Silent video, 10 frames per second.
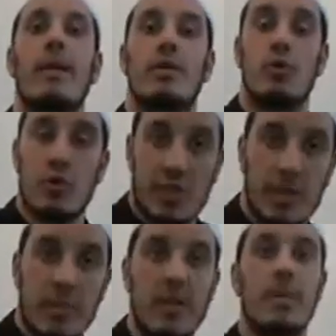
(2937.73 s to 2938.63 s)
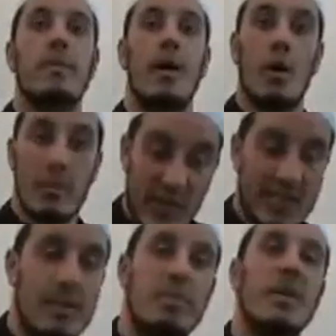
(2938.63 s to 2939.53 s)
by torturing people, by
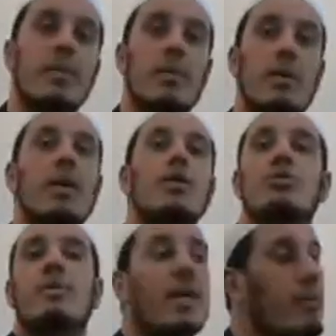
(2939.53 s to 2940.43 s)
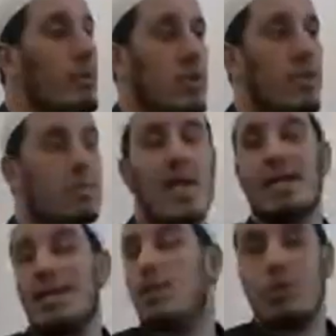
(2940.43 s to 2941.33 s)
oppressing people to become Muslims. And
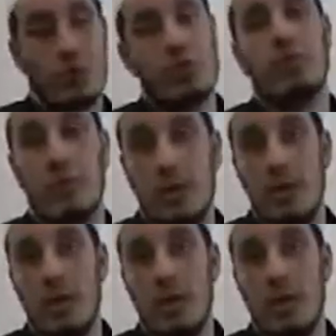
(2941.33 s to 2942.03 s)
that's not true.